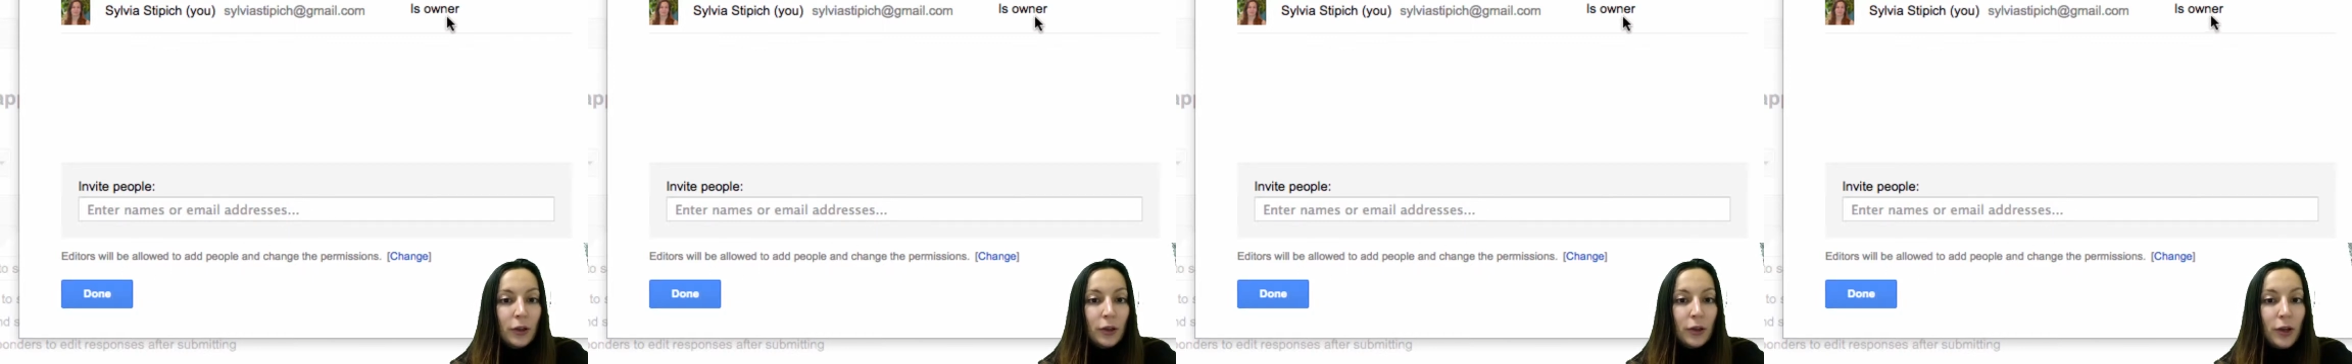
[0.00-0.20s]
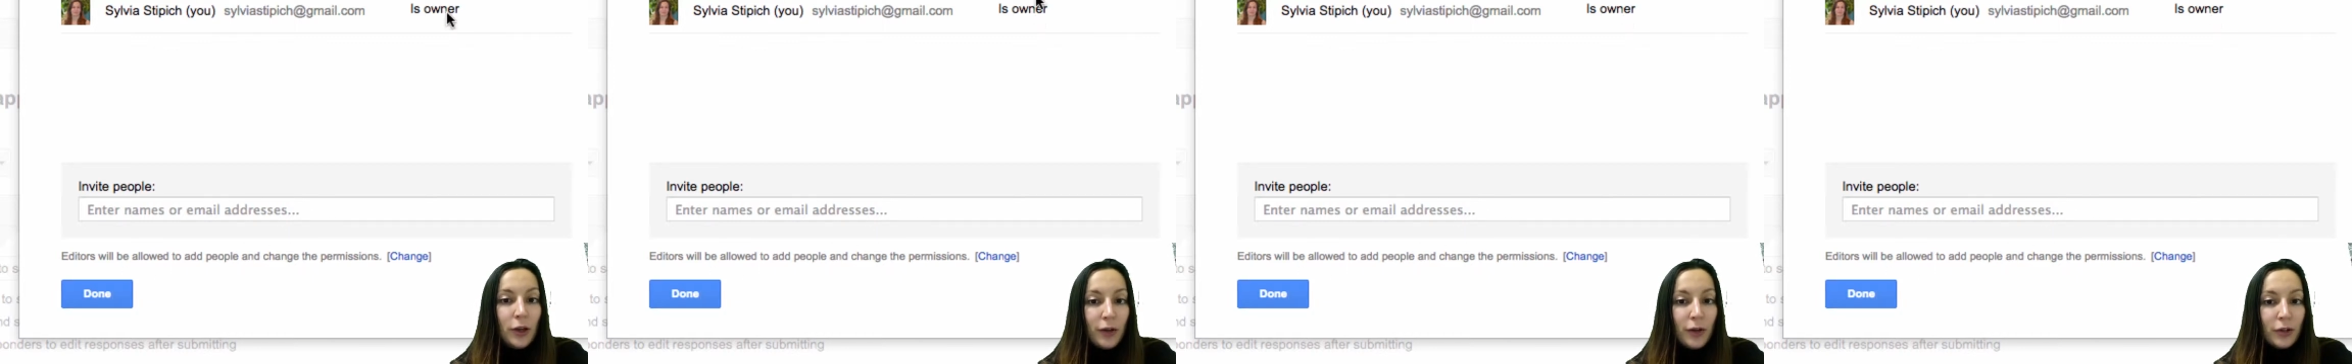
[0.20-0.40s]

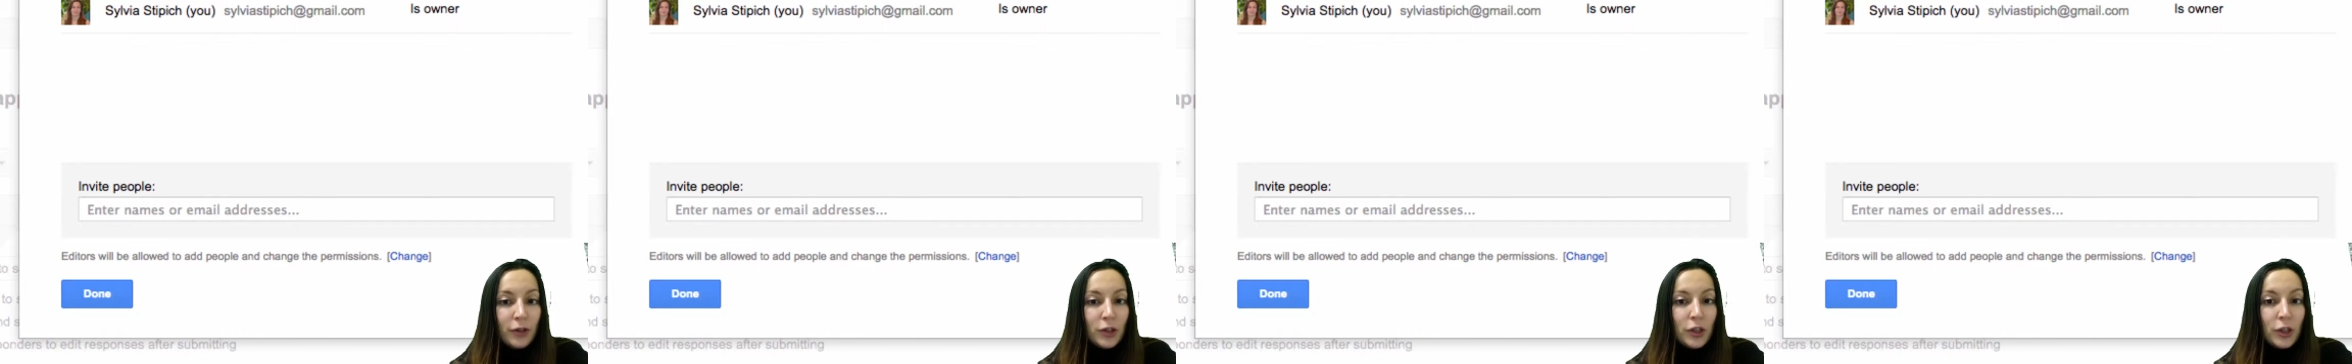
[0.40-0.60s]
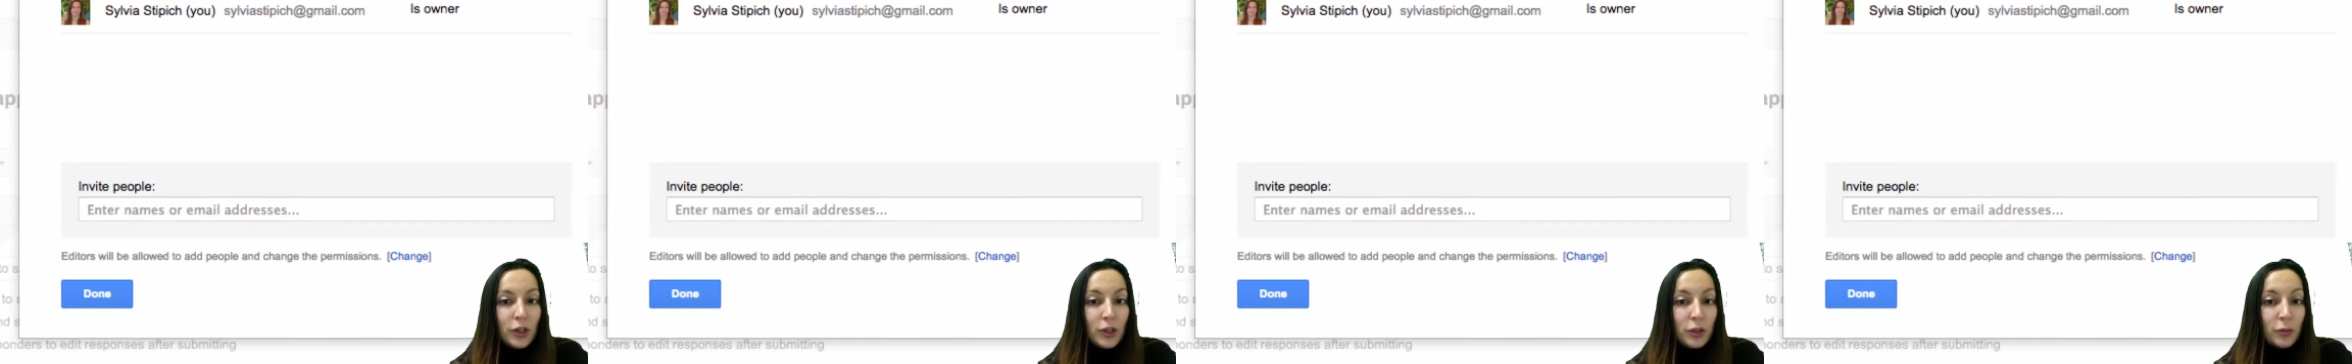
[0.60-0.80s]
you'd have to
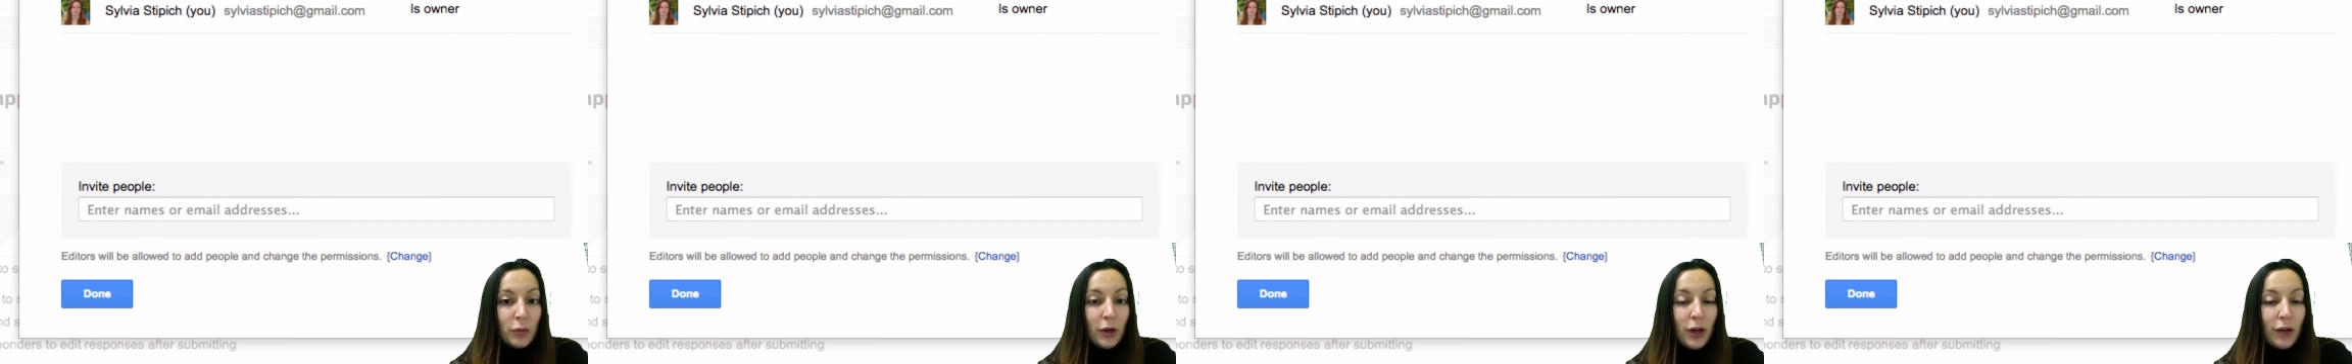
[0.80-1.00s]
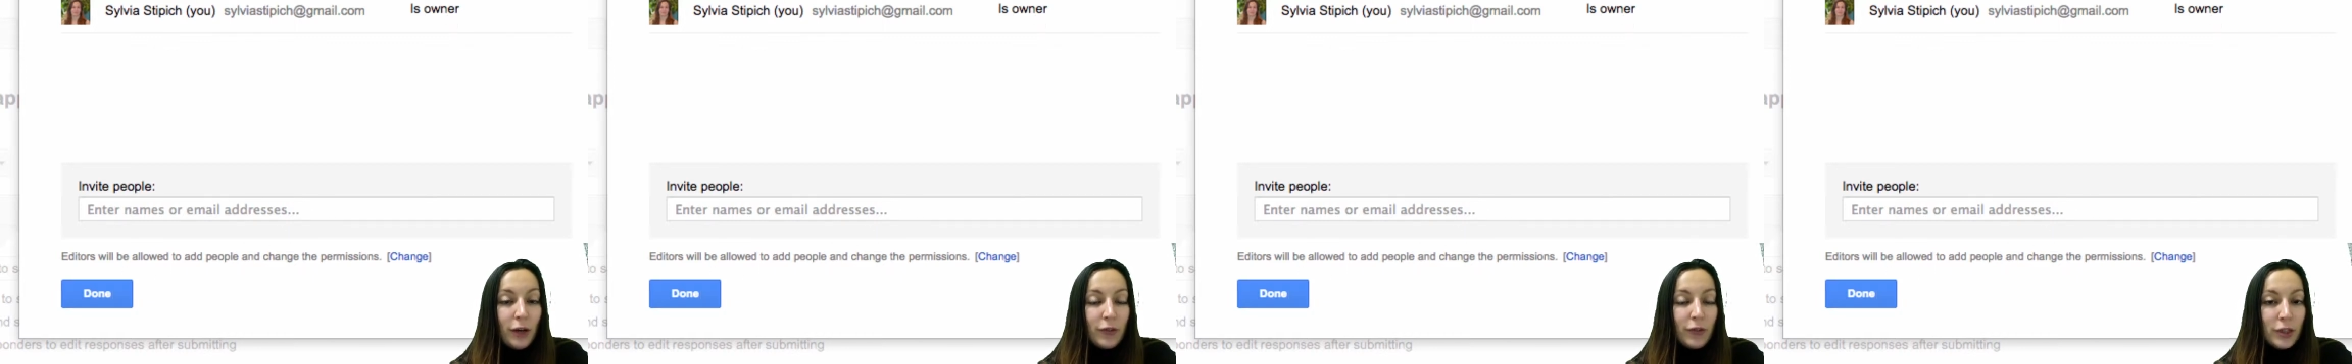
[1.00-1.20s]
change the
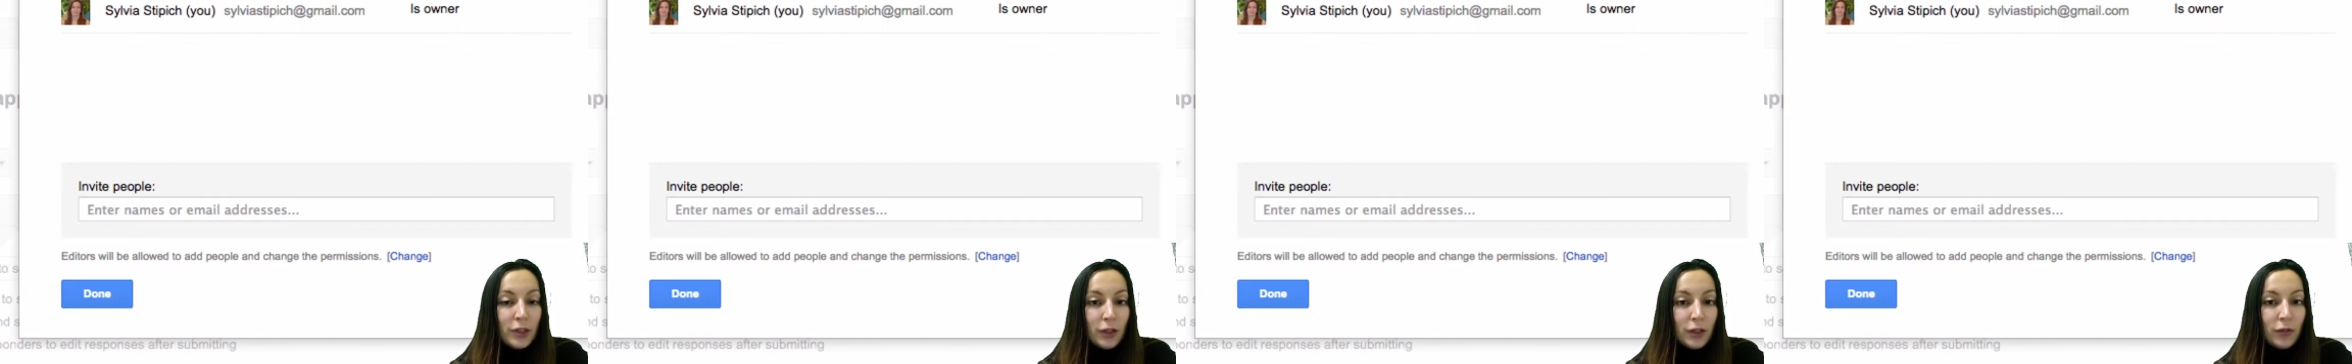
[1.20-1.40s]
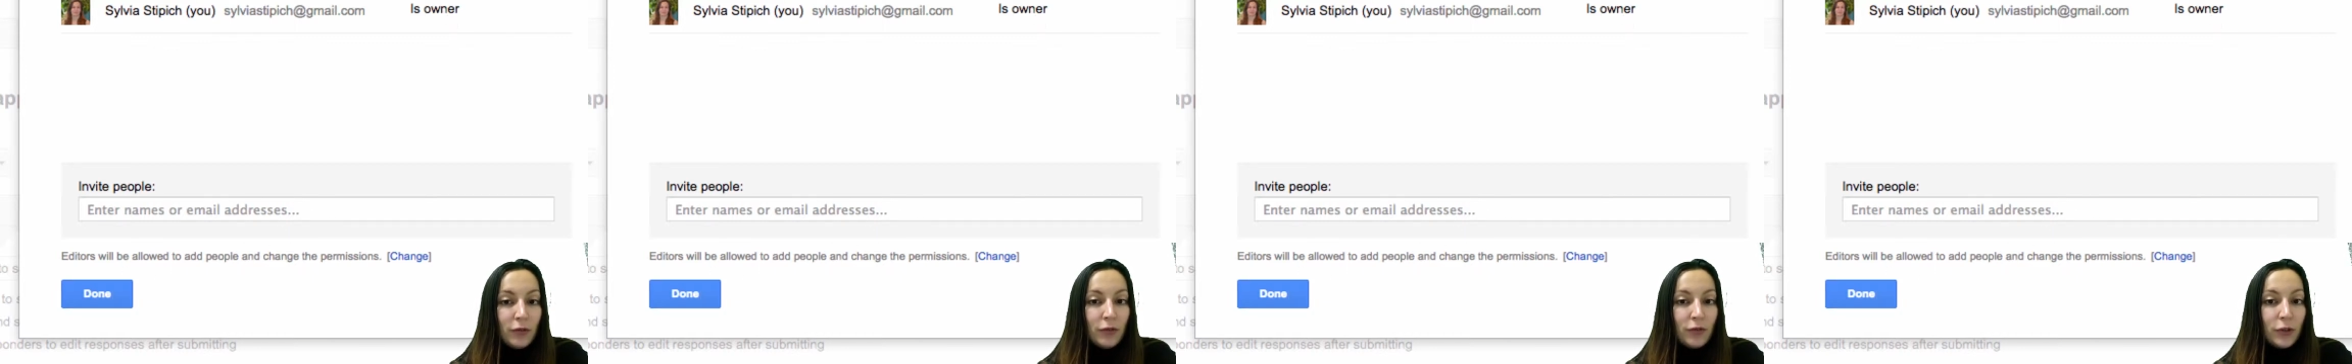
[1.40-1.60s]

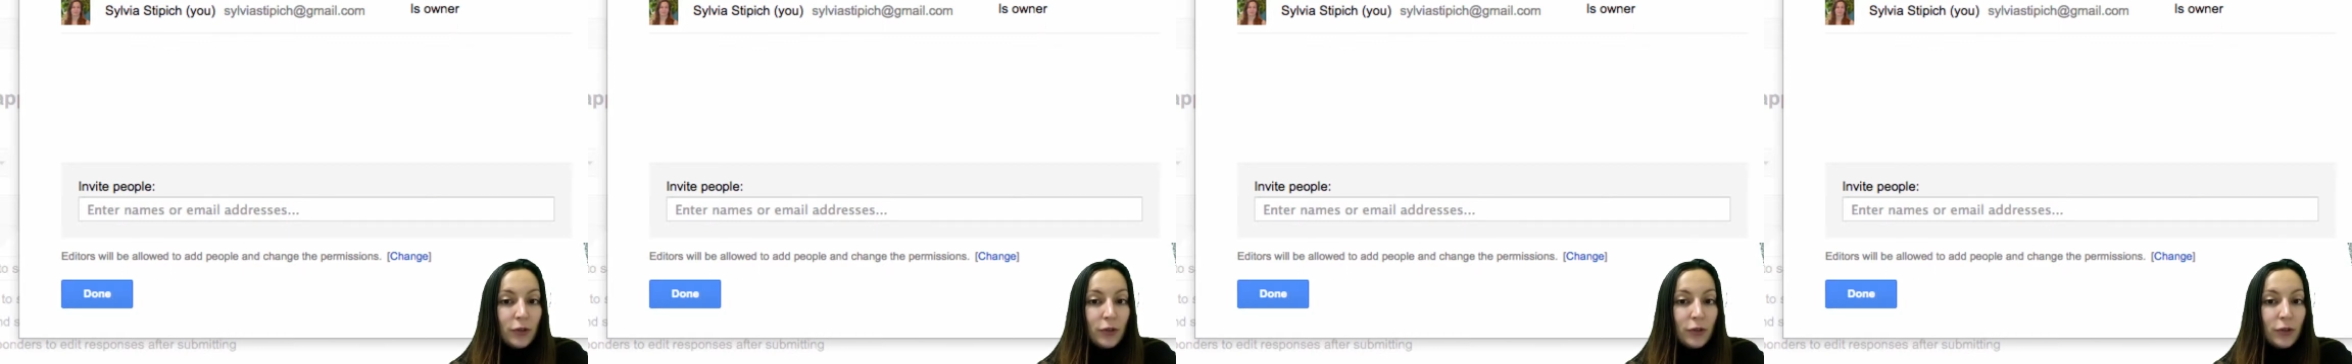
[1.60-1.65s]
privacy